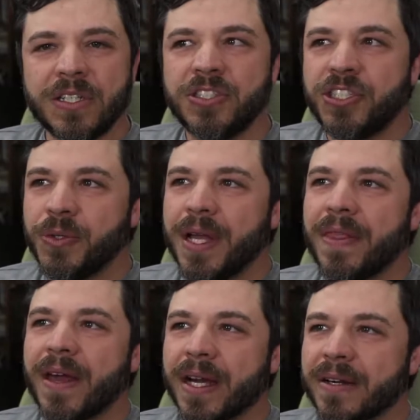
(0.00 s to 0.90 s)
doing
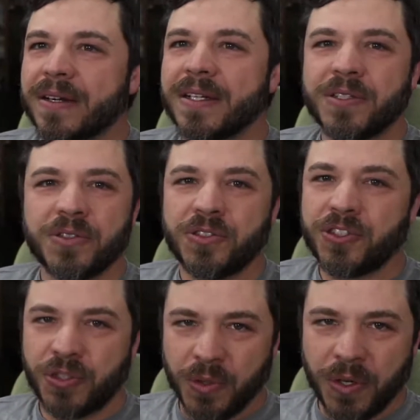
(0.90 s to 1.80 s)
their
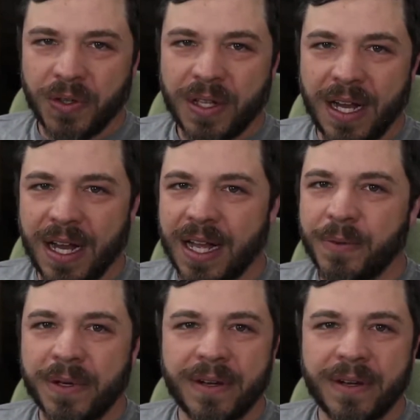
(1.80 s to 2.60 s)
school, I